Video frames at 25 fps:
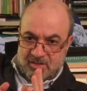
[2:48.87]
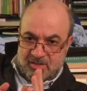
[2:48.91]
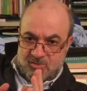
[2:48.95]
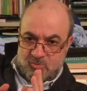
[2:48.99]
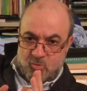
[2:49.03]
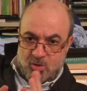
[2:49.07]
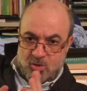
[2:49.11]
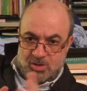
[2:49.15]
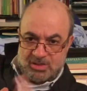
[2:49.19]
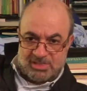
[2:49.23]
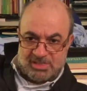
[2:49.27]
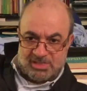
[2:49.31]

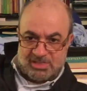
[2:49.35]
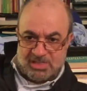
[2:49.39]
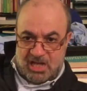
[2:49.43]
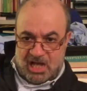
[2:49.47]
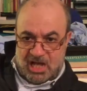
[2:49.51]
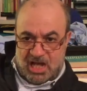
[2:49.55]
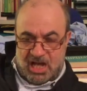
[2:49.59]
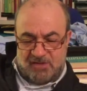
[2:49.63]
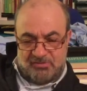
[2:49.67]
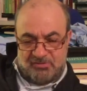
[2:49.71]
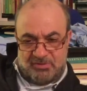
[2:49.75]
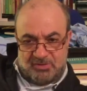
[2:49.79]
was
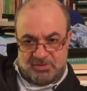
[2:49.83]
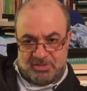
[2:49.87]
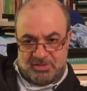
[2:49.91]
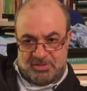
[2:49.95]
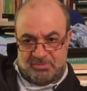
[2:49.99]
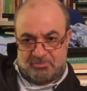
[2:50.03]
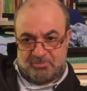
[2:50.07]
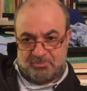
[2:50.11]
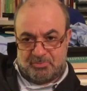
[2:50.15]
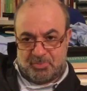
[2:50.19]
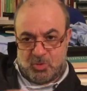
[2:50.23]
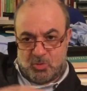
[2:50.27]

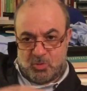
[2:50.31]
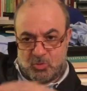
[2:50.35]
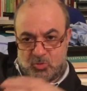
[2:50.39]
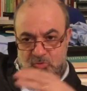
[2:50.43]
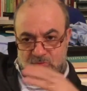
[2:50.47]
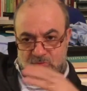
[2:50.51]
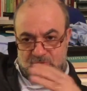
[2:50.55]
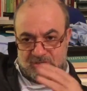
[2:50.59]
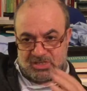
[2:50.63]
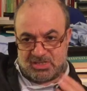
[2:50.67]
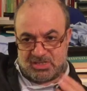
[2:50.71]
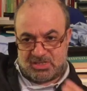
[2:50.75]

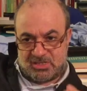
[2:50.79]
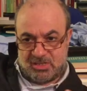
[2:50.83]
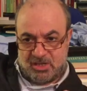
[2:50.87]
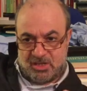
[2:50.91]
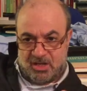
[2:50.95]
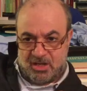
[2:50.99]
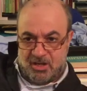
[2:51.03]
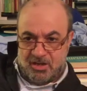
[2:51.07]
overimposed